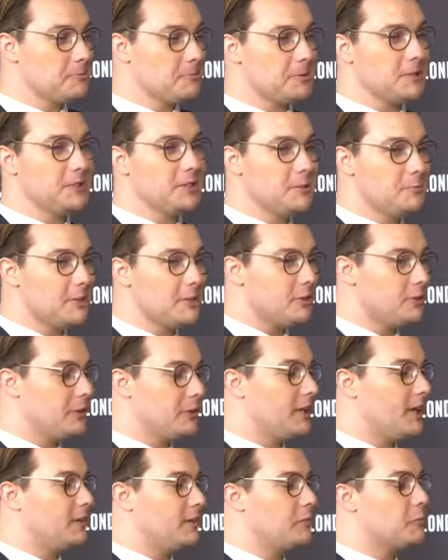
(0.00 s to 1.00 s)
be completely
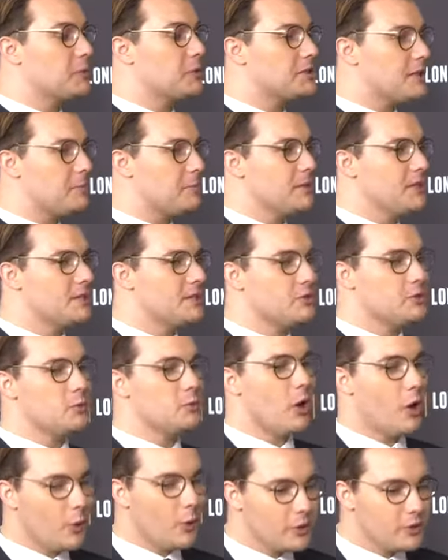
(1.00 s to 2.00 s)
Bitcoin native. What that means is you
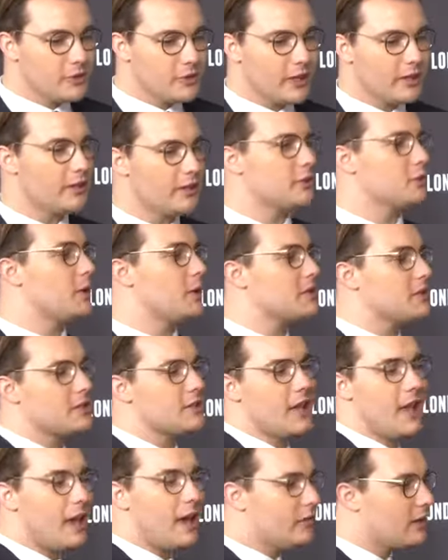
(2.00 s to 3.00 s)
own your data. Twetch
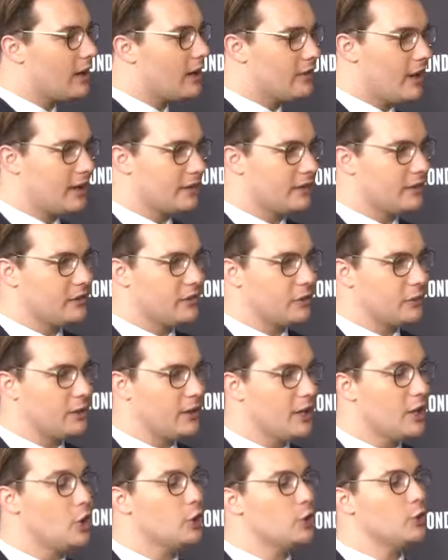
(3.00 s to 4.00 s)
doesn't ever have access to
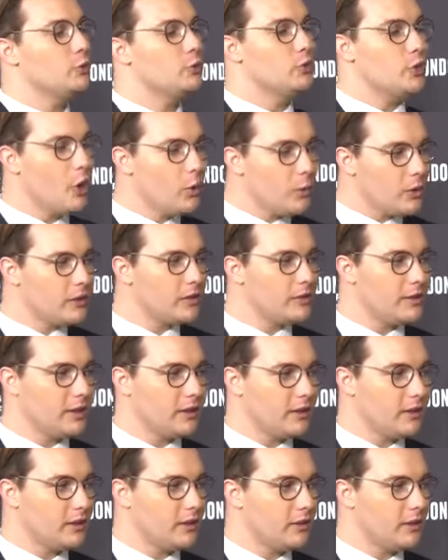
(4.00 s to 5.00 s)
it. You know where your
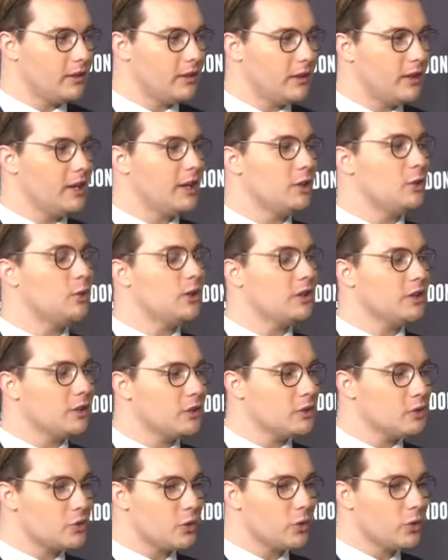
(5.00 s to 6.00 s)
data is. You can
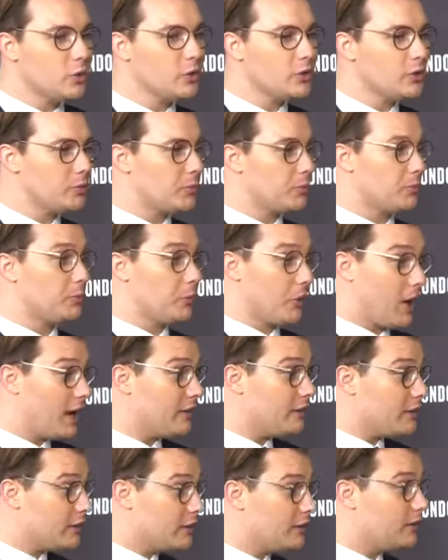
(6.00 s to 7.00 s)
control your
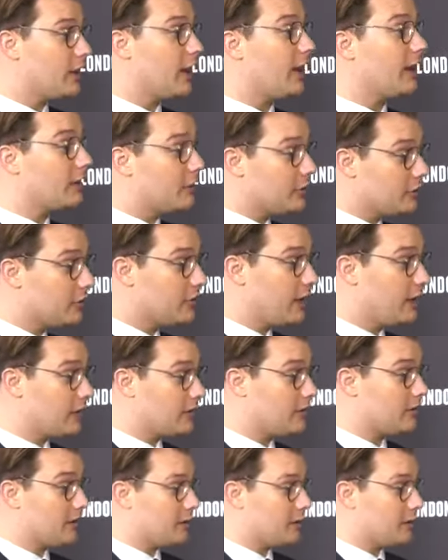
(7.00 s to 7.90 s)
privacy and your data at the